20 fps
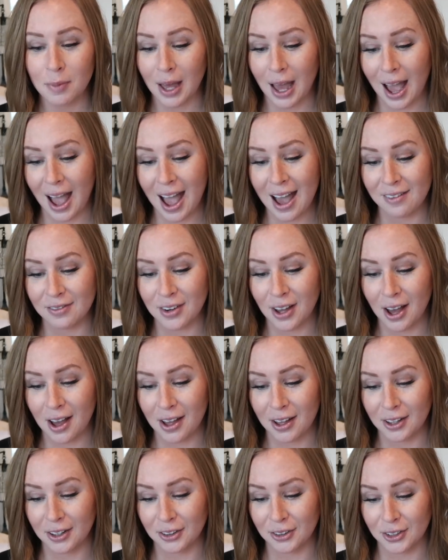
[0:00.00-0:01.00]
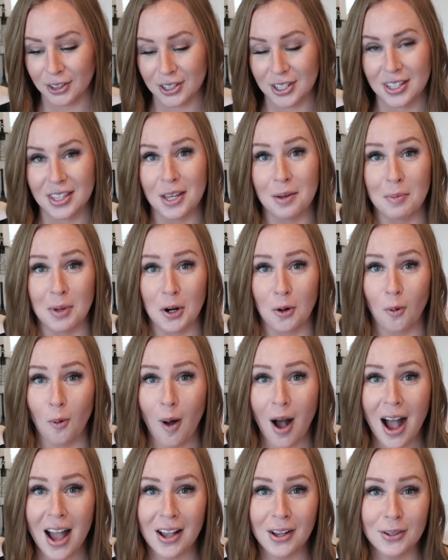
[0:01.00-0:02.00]
but I have not looked at them in a
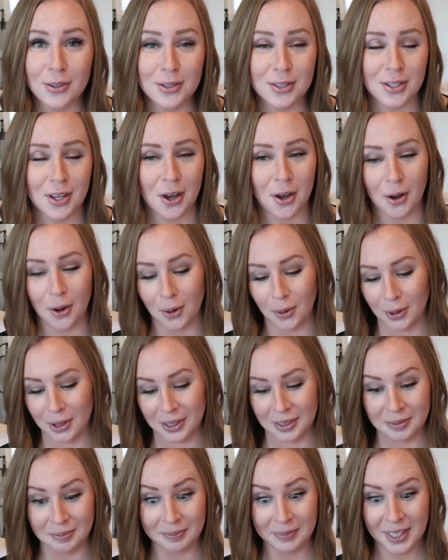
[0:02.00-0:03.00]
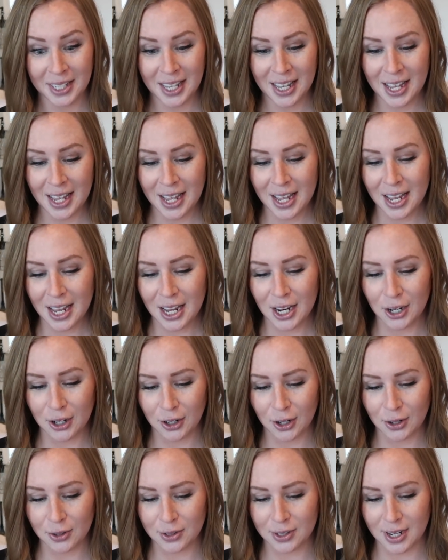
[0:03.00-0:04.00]
while, so here
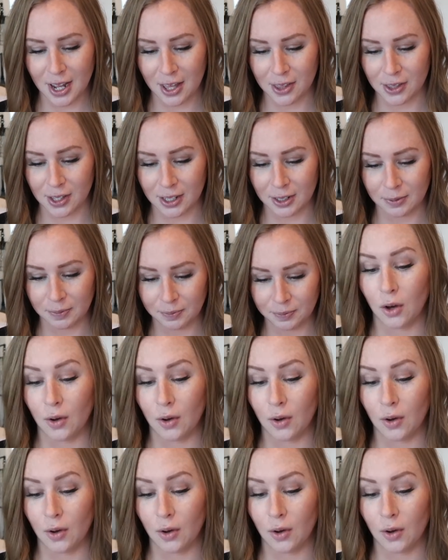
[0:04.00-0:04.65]
goes nothing.